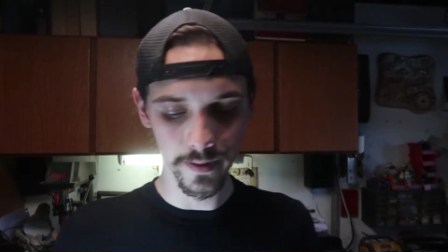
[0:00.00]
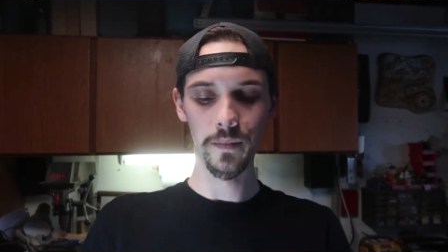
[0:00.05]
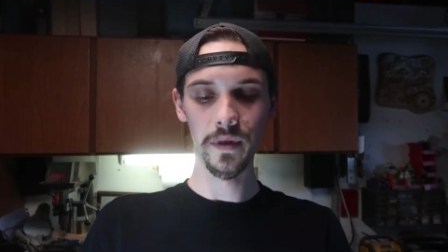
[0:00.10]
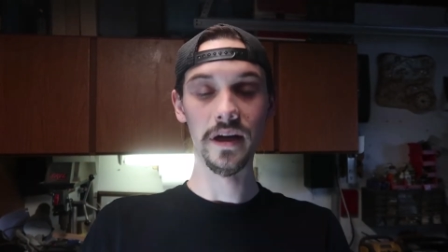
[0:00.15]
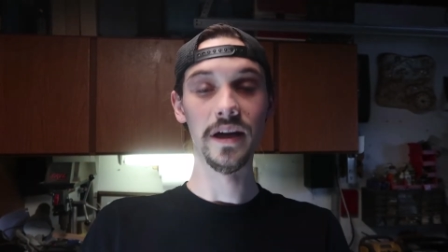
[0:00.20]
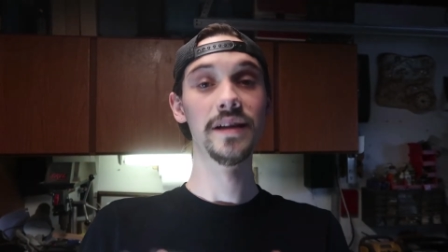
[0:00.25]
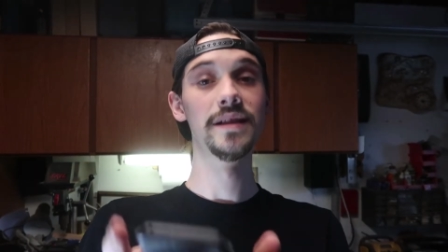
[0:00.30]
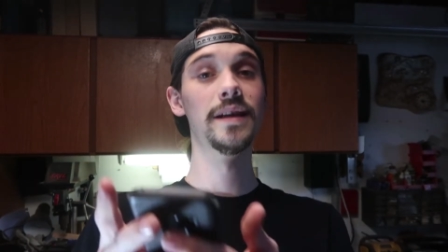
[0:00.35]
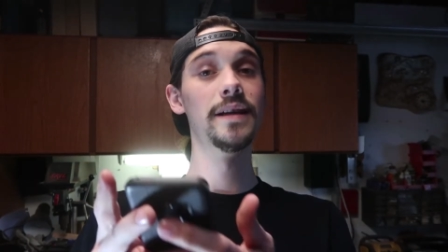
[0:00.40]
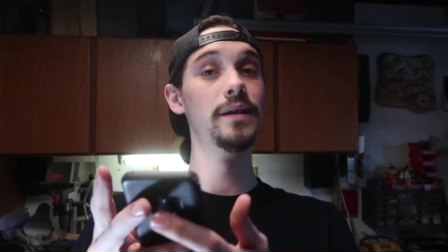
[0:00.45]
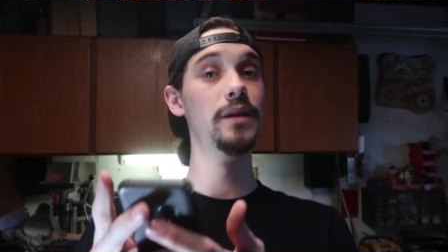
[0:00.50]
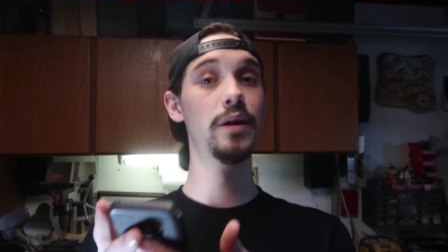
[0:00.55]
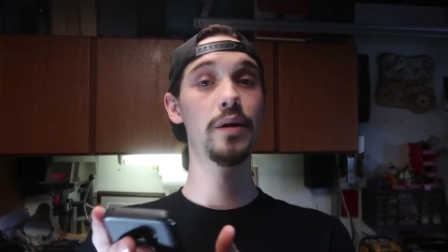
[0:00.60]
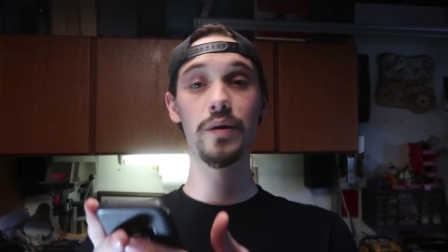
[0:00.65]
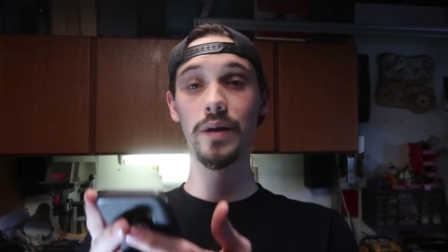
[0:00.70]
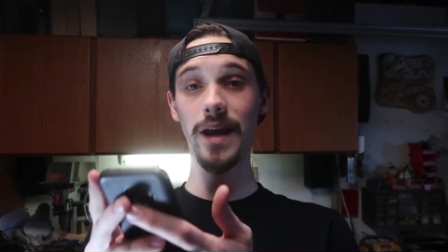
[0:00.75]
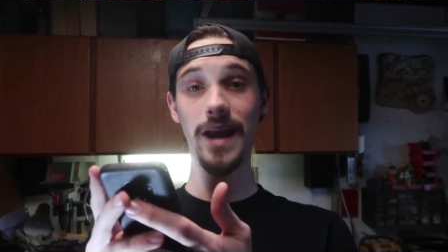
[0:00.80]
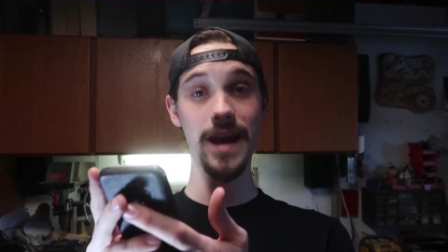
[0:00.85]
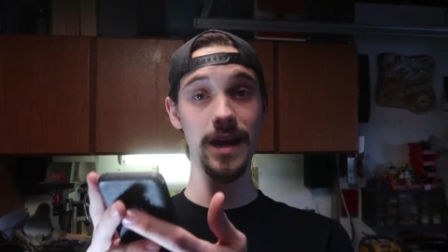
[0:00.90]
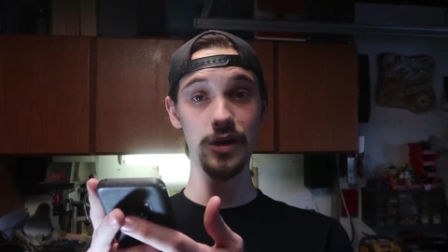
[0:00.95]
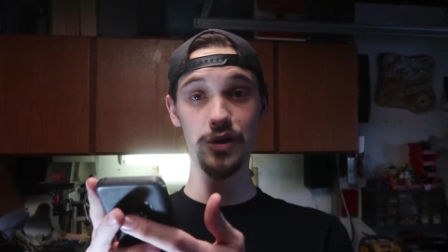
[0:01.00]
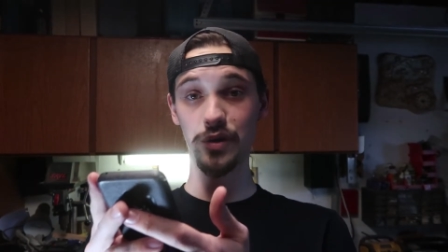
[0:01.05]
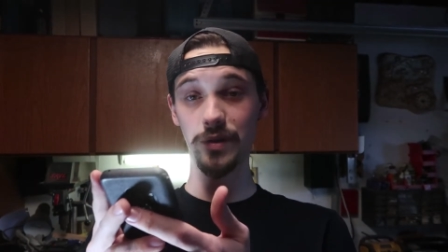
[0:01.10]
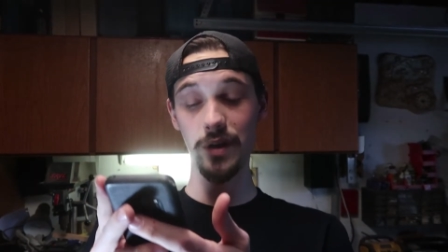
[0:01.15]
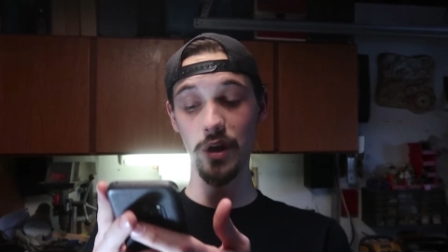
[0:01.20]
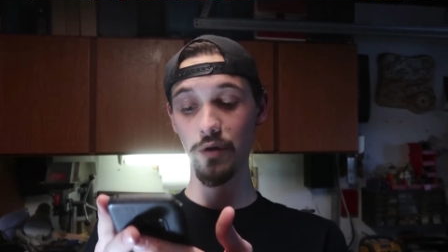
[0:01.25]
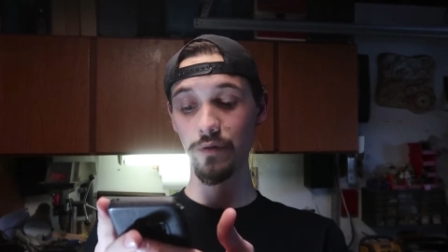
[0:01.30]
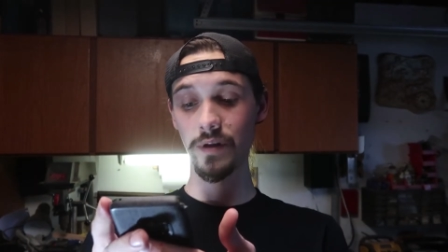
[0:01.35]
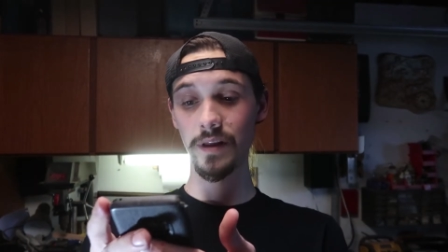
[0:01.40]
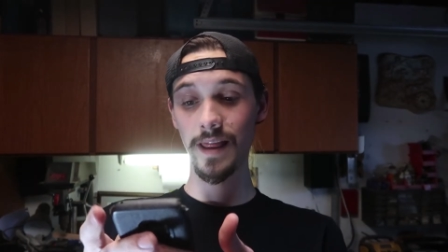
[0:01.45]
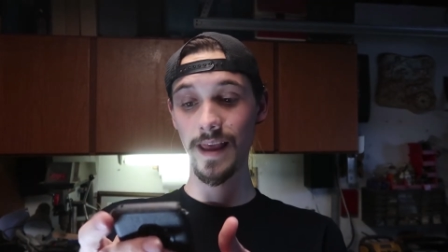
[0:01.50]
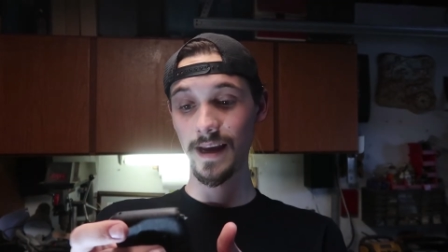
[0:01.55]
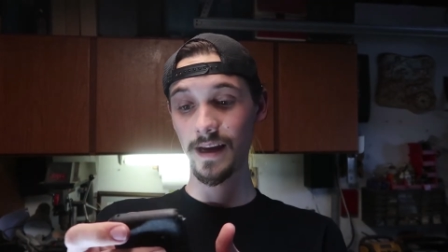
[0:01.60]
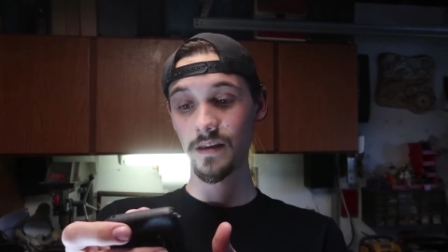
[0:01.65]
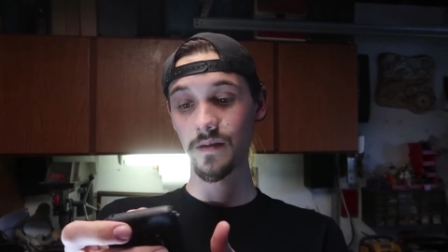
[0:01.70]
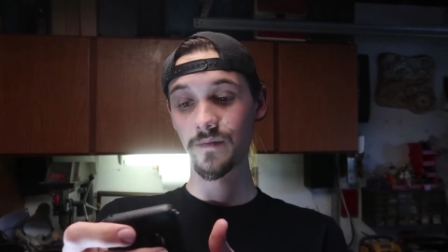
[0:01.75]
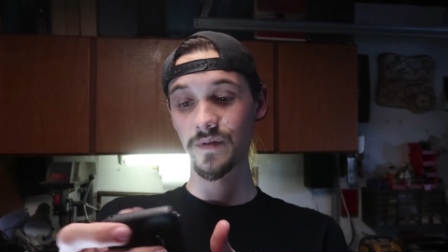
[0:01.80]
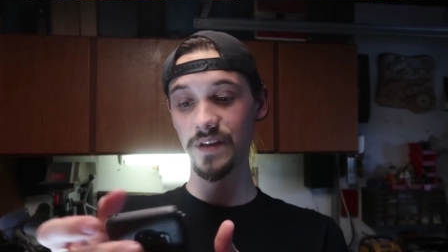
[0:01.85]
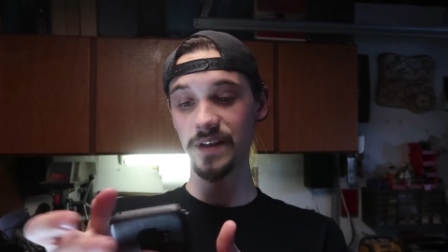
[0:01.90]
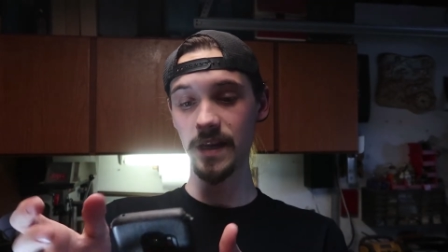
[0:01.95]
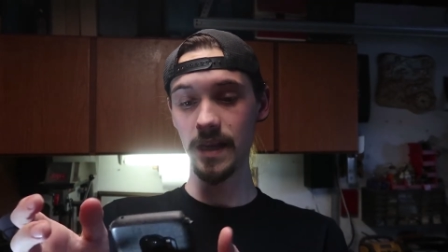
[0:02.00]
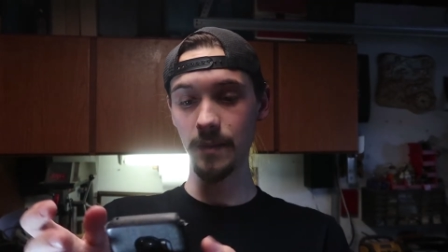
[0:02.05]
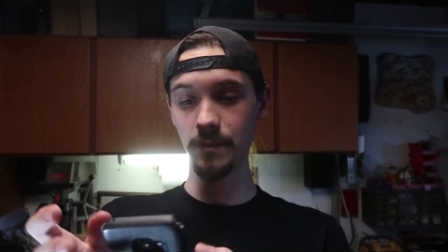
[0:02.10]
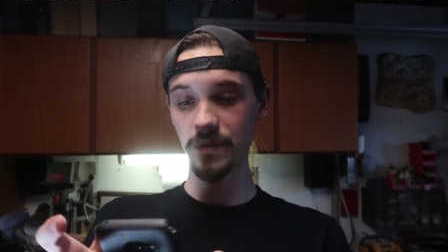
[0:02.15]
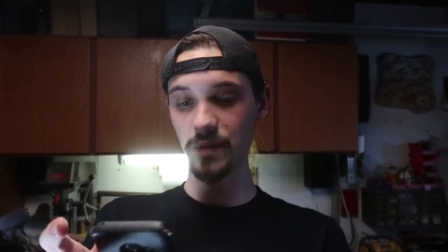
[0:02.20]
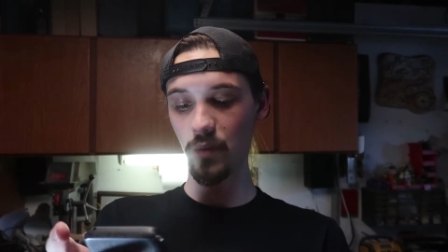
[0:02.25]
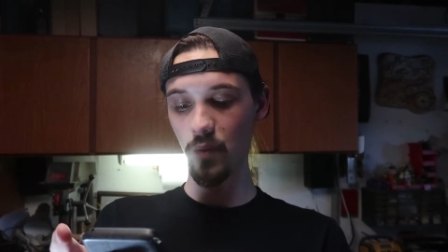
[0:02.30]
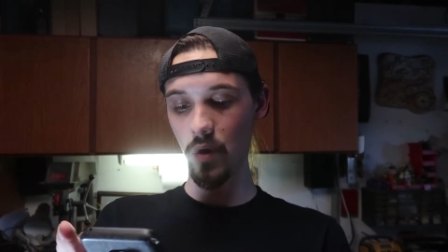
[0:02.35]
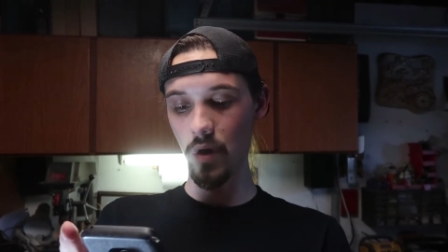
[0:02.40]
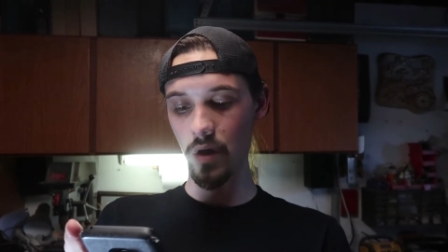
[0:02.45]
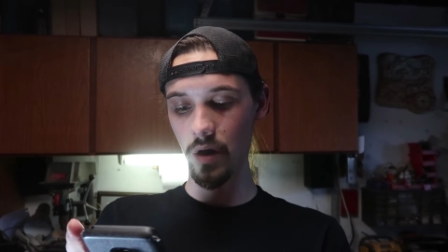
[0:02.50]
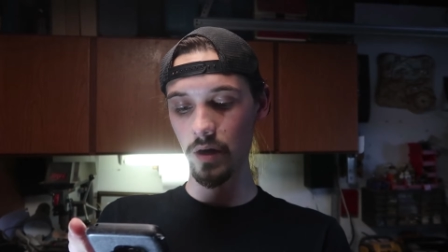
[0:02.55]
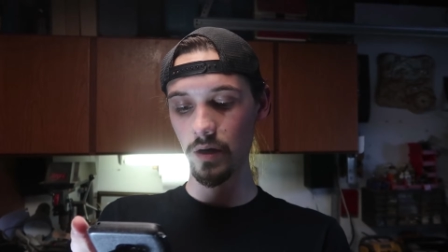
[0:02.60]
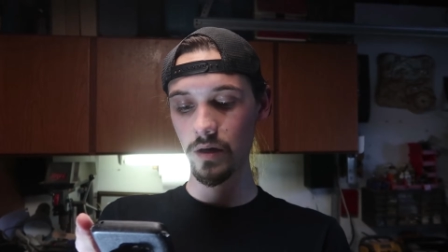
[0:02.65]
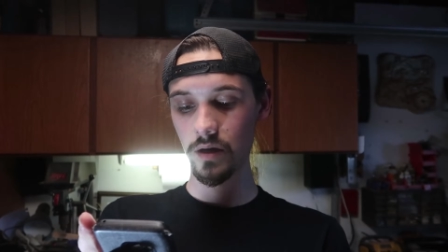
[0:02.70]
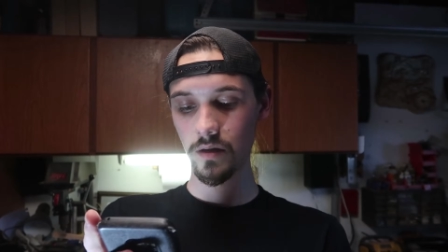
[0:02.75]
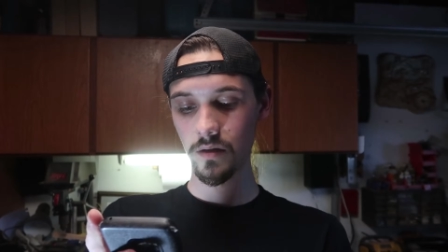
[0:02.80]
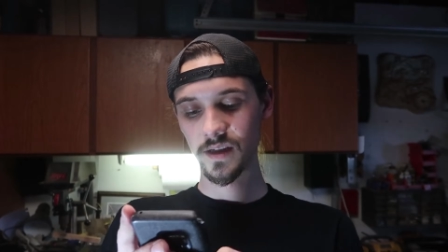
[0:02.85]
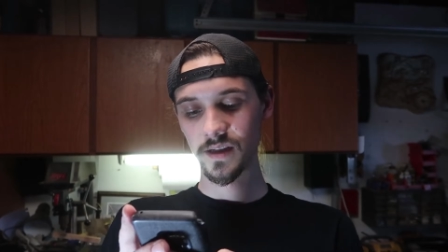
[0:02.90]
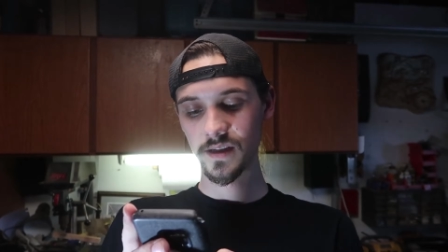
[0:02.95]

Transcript: because I don't actually know the length of Snape's wand.